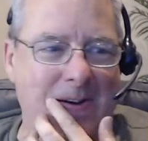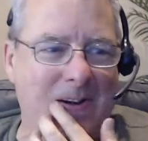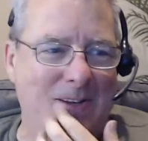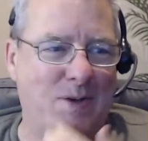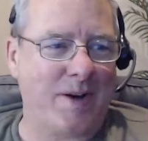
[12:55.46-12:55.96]

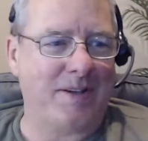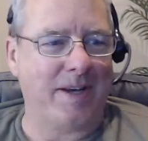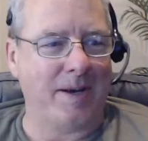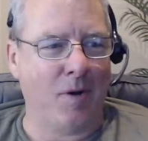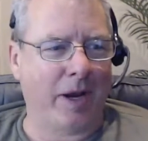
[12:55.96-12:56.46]
so I'd
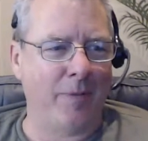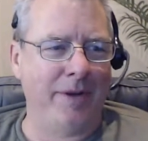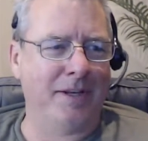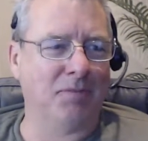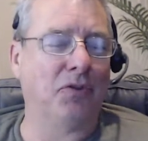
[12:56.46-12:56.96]
say, okay, we
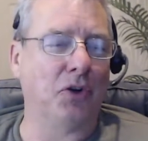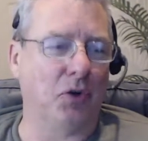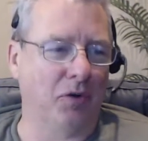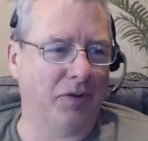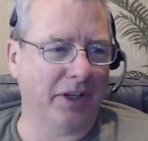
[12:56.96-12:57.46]
need some
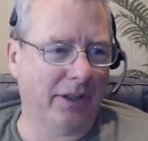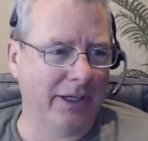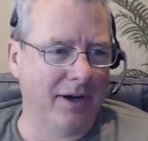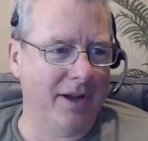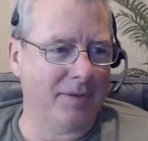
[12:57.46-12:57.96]
food for the
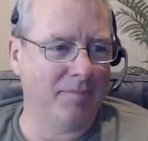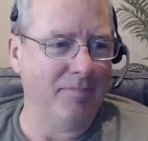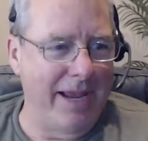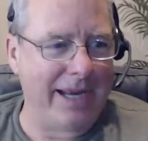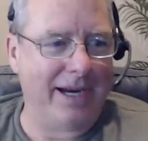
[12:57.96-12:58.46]
Klingons.
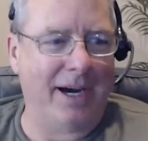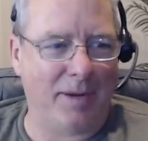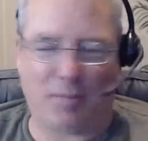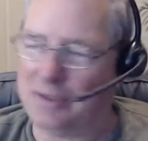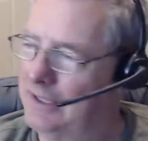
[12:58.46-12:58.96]
Make
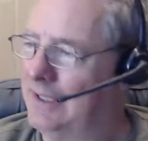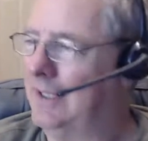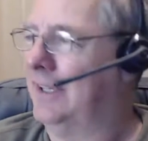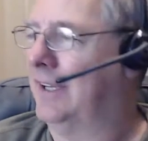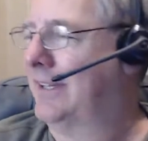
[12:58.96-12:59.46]
up
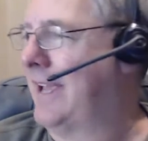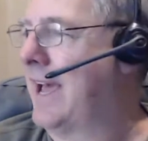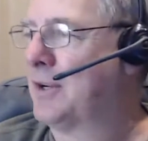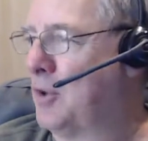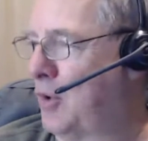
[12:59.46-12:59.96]
a
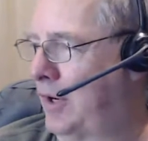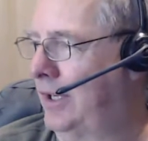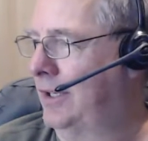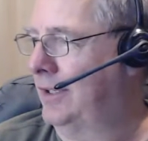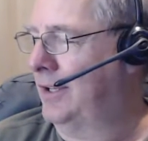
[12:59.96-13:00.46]

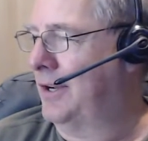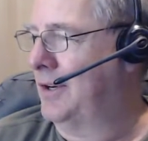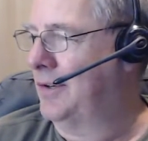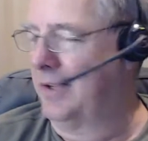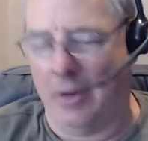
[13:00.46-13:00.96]
category, and
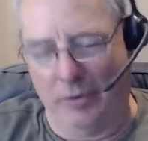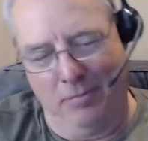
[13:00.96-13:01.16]
I would